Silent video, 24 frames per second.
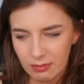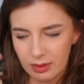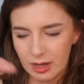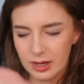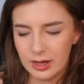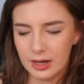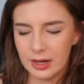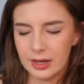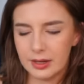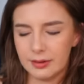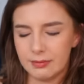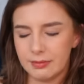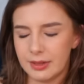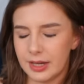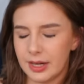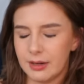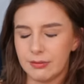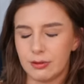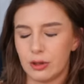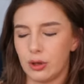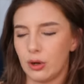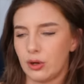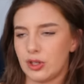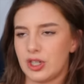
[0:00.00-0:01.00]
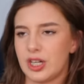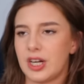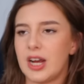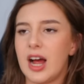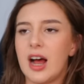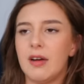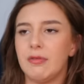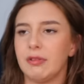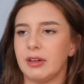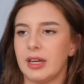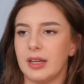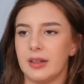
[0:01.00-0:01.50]
And then of course you
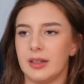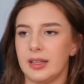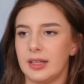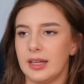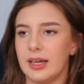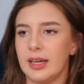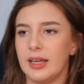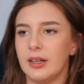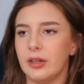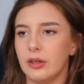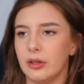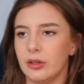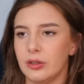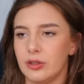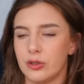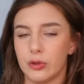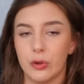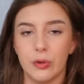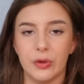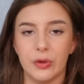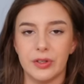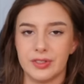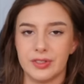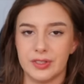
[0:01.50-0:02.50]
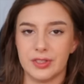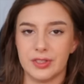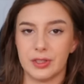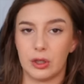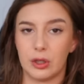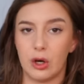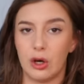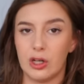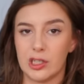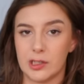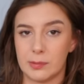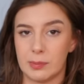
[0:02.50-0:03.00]
can't forget the kid who saw this as a
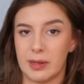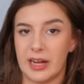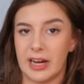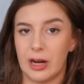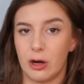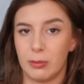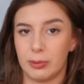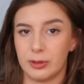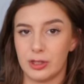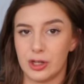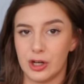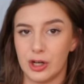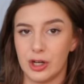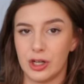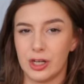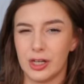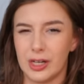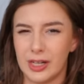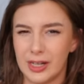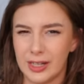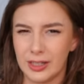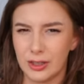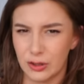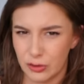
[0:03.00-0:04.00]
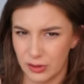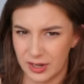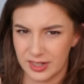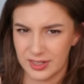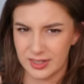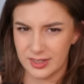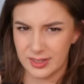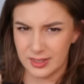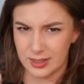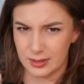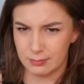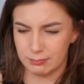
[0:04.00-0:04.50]
cosplay opportunity and
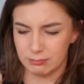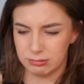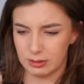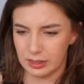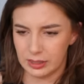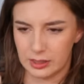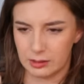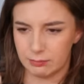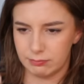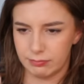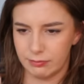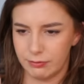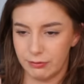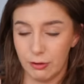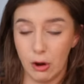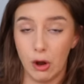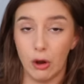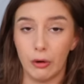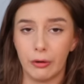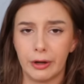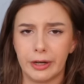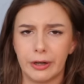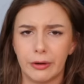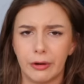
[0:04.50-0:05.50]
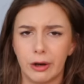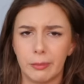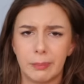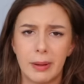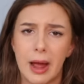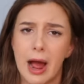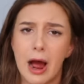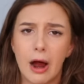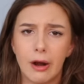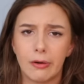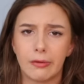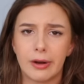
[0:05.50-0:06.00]
dressed as a bloody furry or a
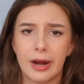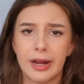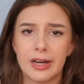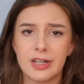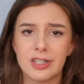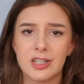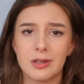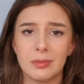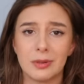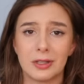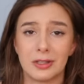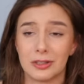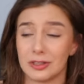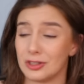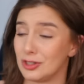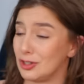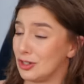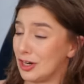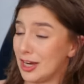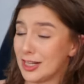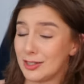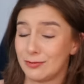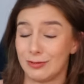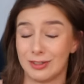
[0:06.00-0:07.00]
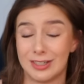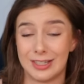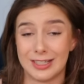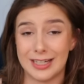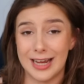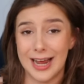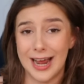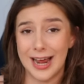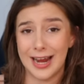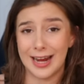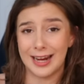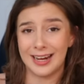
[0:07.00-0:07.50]
Power Ranger because just for
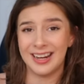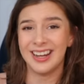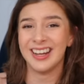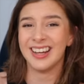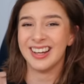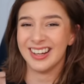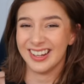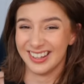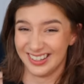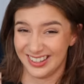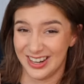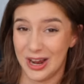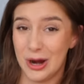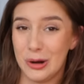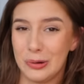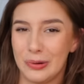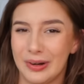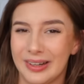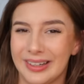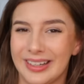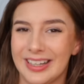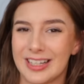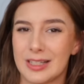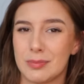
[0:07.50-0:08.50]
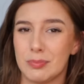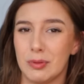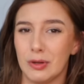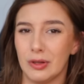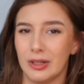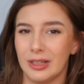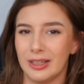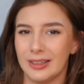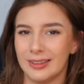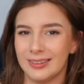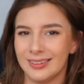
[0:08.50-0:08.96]
today, no one gets bullied.